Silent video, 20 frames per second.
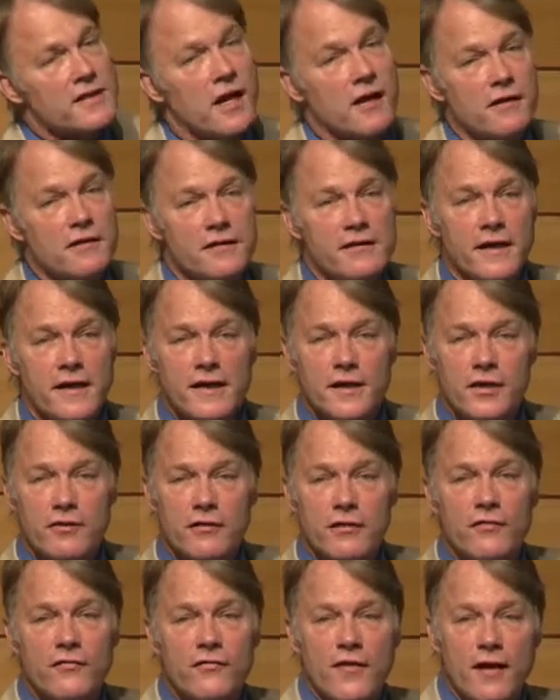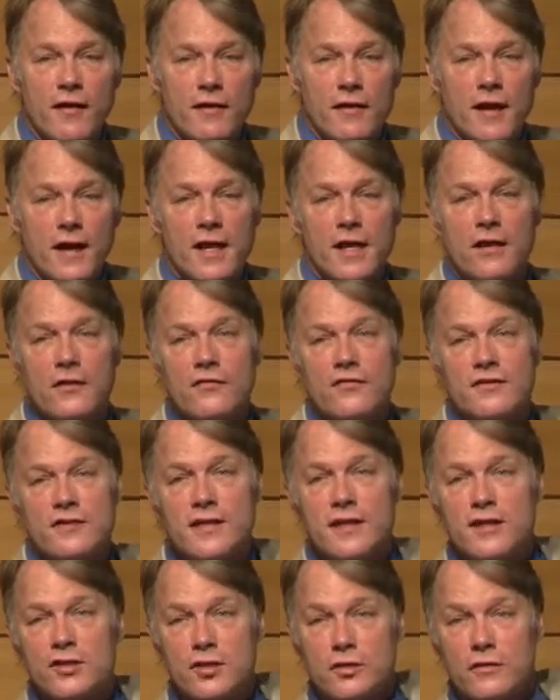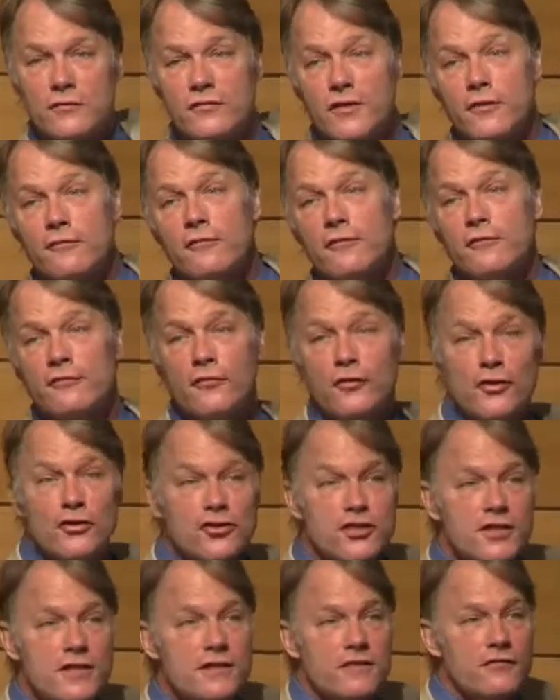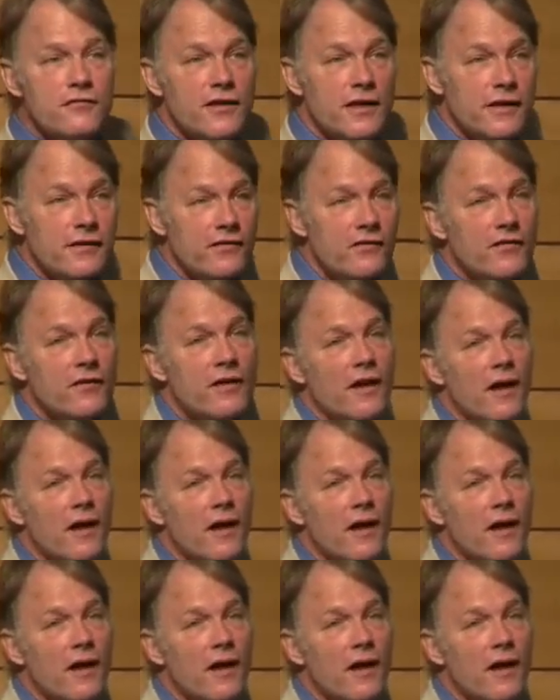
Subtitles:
hotter than 9 degrees Fahrenheit. You've seen sort of different versions of this,